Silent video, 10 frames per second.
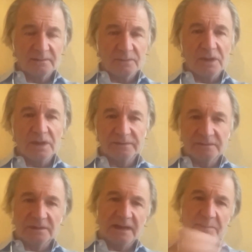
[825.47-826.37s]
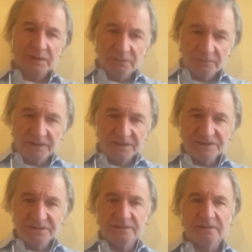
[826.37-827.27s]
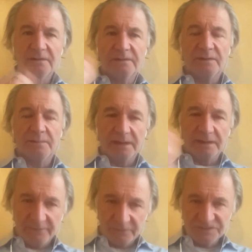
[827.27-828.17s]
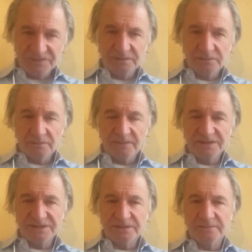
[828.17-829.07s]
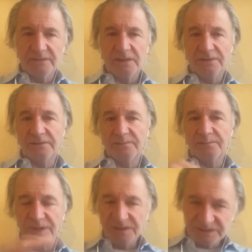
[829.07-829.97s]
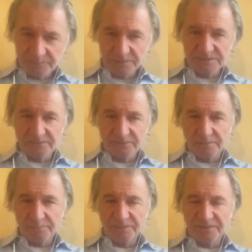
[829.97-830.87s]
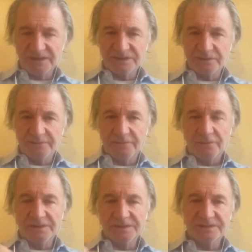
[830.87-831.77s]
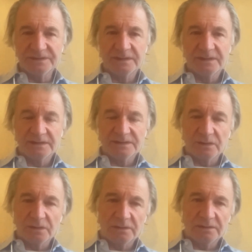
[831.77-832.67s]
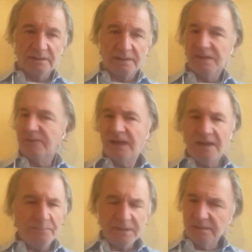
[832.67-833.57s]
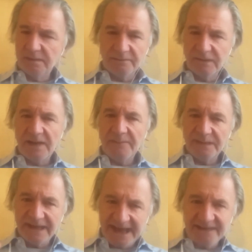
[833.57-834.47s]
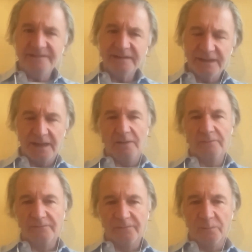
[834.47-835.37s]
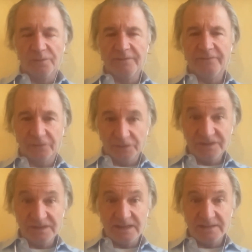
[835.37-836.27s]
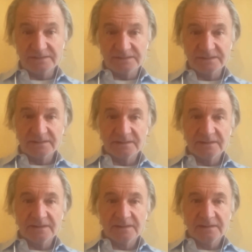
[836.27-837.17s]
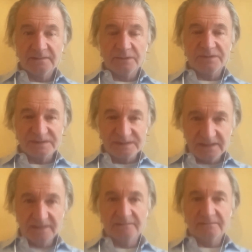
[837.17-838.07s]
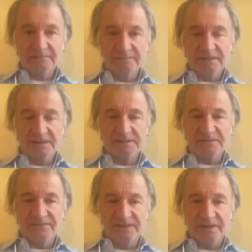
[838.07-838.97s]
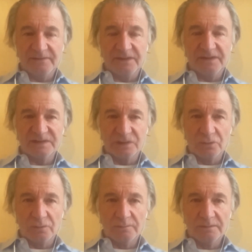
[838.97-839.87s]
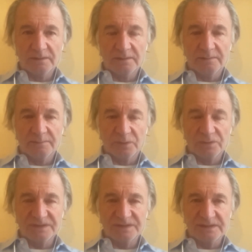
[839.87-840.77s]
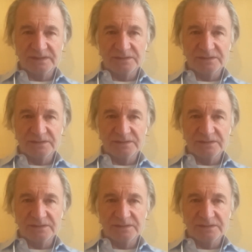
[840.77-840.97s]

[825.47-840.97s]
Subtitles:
We got the Climate Convention, the Biodiversity Convention. We got the Principles for Protection of Forests. So, we have been at it now for more than 30 years, but still it's a very, very slow process in